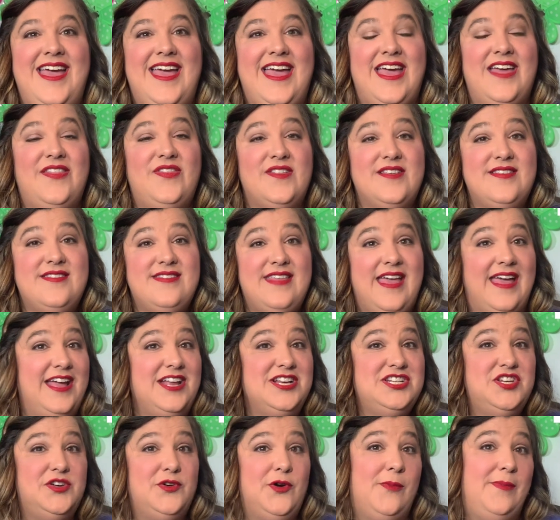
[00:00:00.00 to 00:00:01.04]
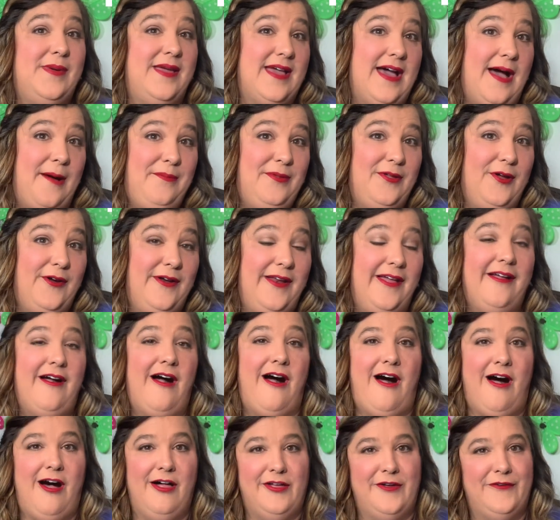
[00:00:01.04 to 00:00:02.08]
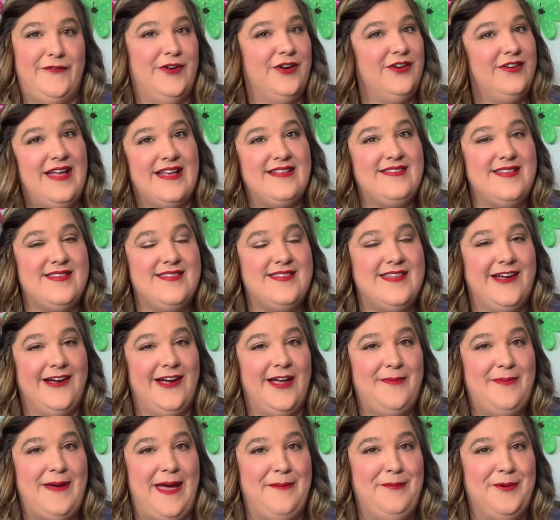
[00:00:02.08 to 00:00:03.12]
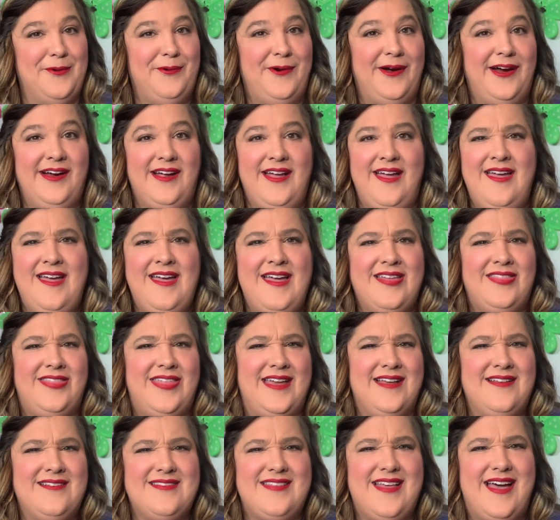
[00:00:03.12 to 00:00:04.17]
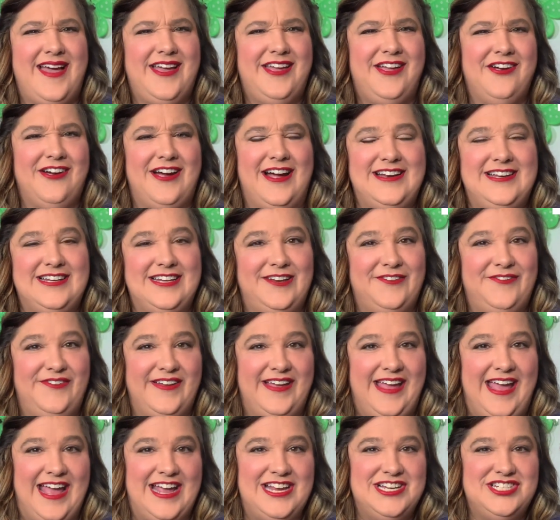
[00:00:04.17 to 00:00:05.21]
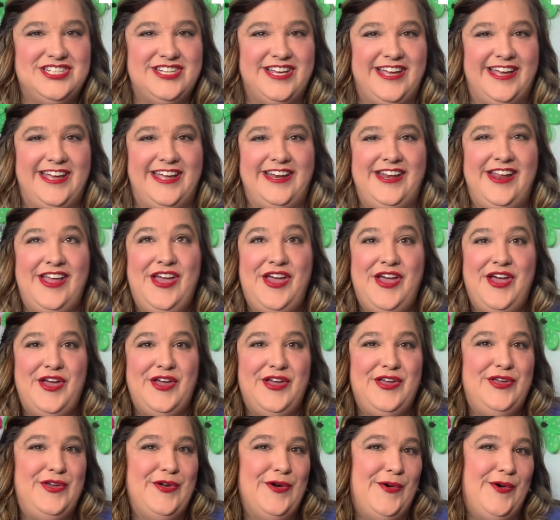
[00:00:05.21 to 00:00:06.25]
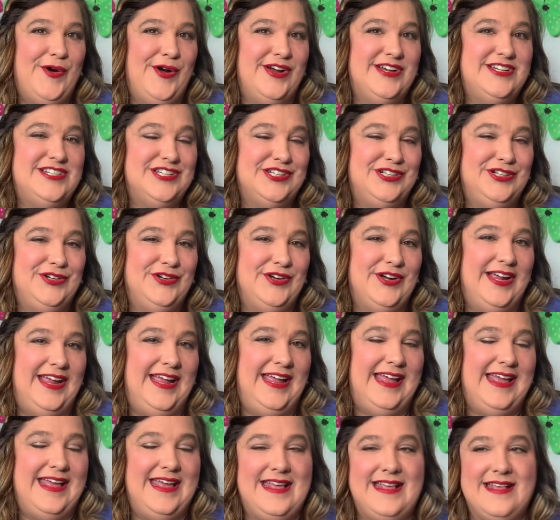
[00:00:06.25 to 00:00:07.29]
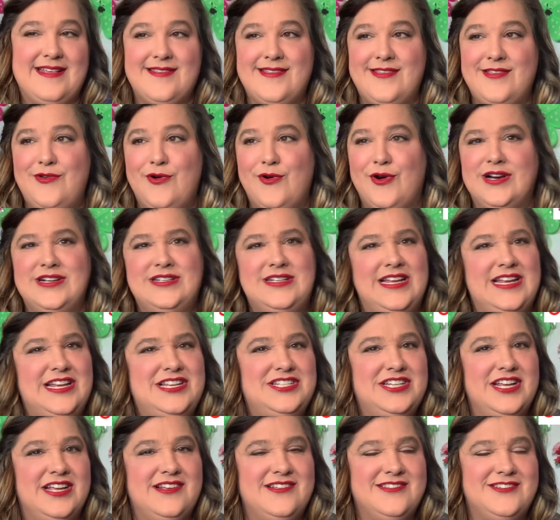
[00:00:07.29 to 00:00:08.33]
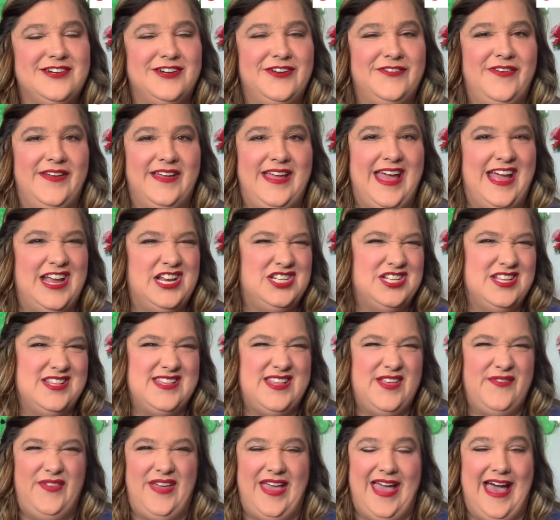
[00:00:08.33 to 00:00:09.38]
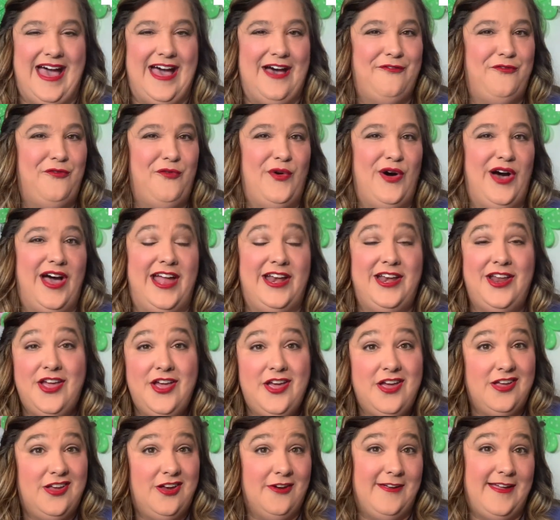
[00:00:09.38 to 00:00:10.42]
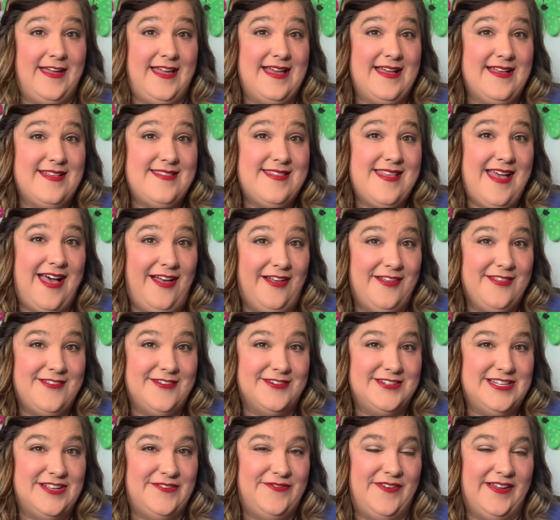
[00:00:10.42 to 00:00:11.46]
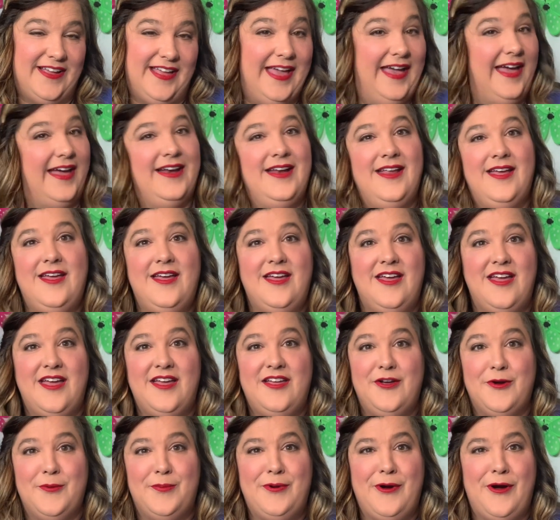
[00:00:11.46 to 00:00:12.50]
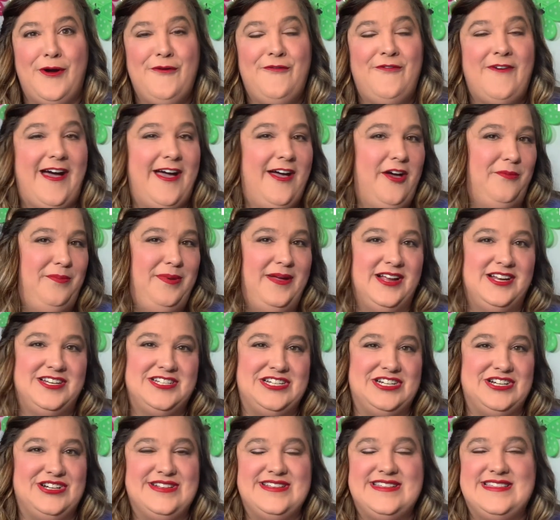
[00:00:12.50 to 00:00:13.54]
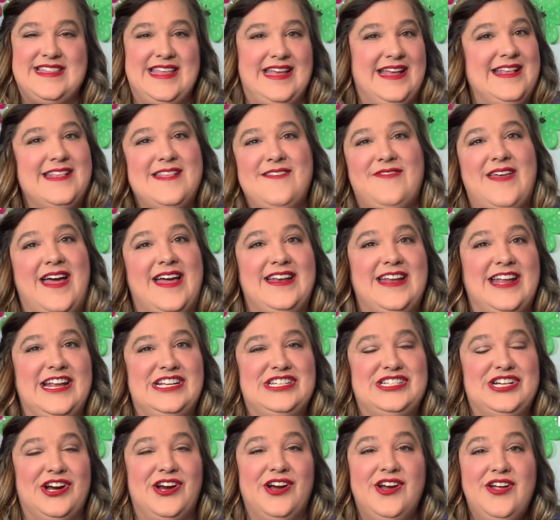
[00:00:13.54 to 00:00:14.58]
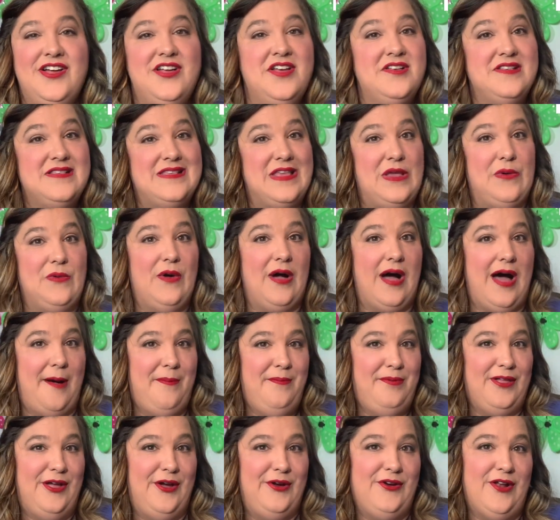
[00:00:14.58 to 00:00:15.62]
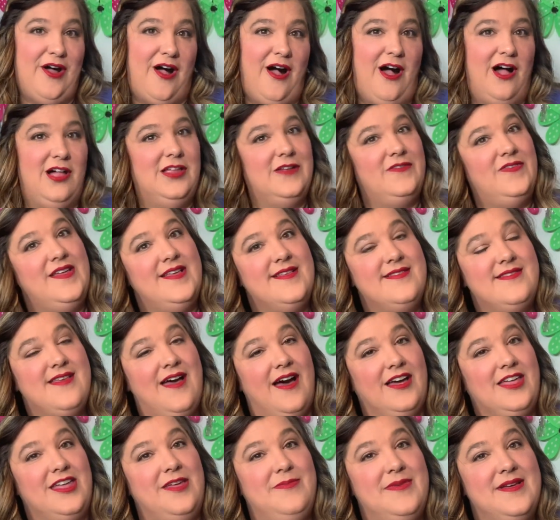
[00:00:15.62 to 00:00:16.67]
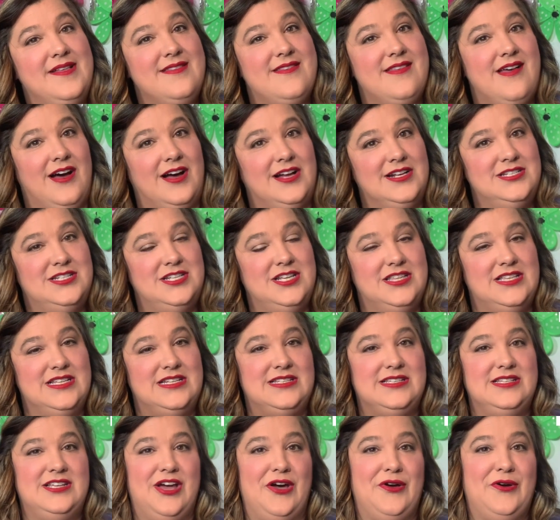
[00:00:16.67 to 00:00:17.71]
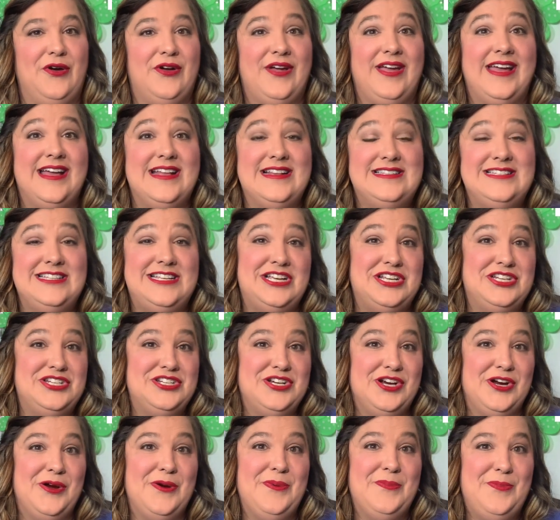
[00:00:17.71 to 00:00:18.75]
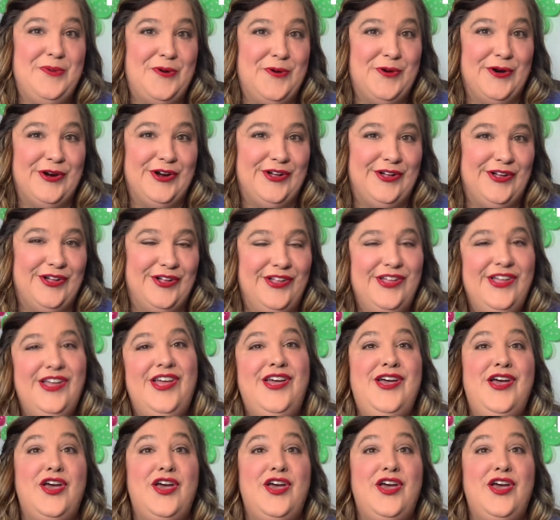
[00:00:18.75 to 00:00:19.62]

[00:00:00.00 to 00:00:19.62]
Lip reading: In this stage, you will be uploading all of your necessary paperwork, things like your identification, your degrees, your teaching certifications if you have one, your ESL certificate, your profile pictures, things of that nature. So you will upload all of these documents onto the Gogokid teacher portal.